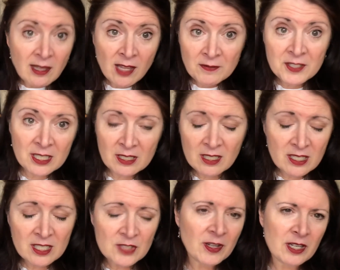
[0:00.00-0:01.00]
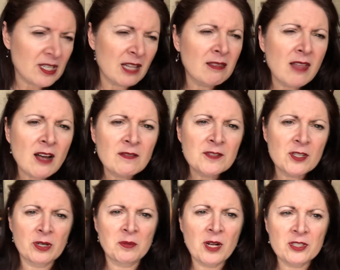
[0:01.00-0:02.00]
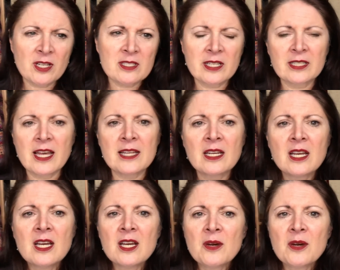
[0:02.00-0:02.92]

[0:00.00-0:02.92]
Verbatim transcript: I loved it because it's fun because I love doing projects like that.